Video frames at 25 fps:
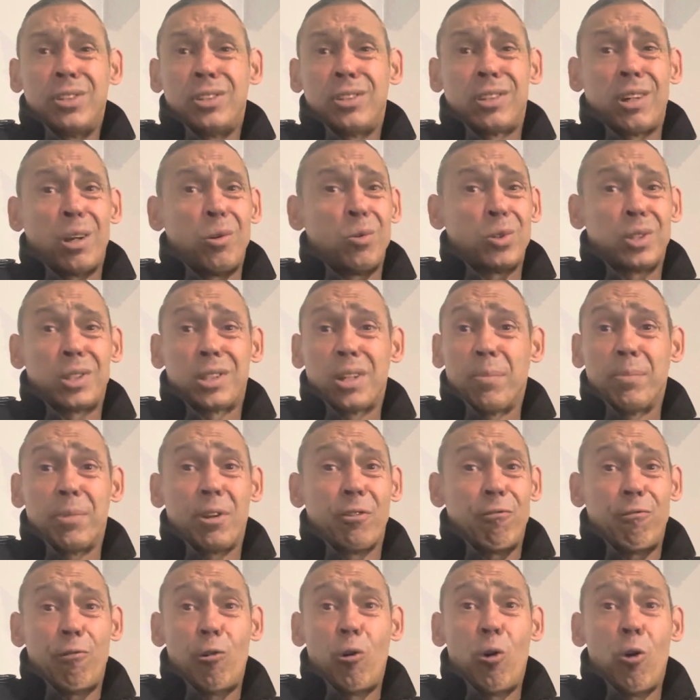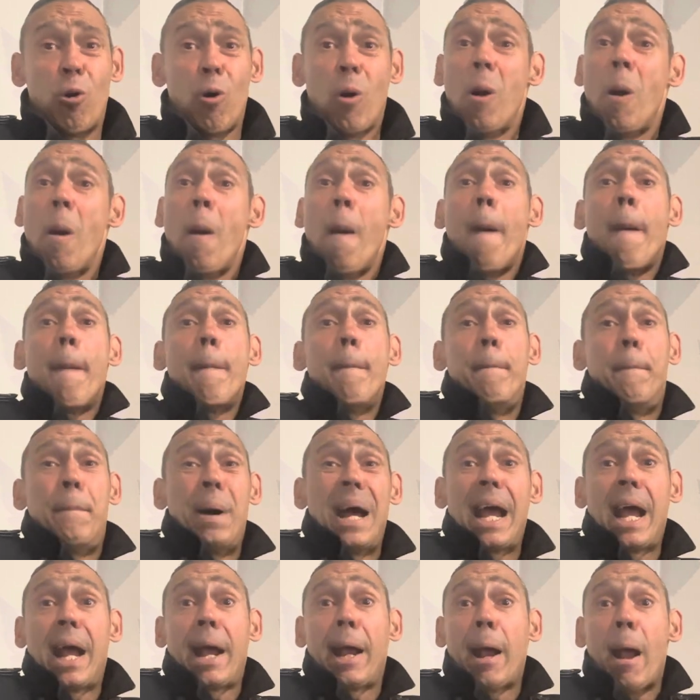soaks up the four.
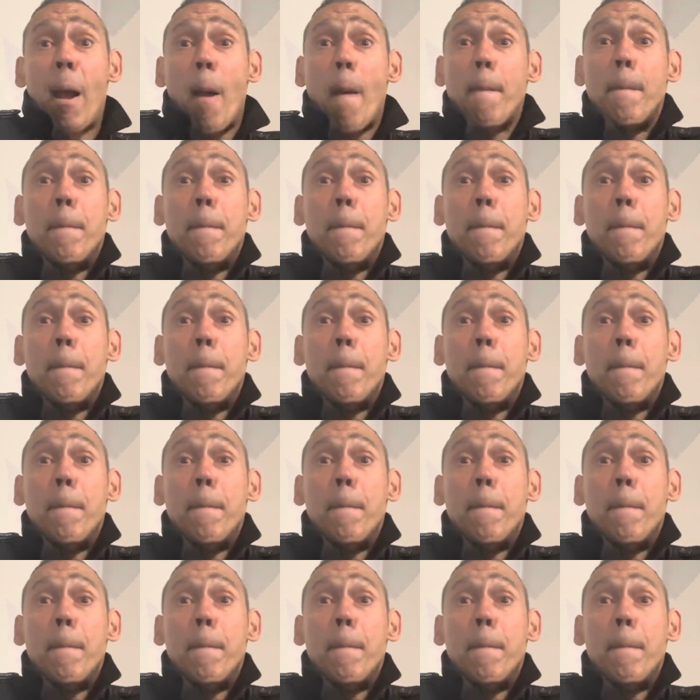Bang,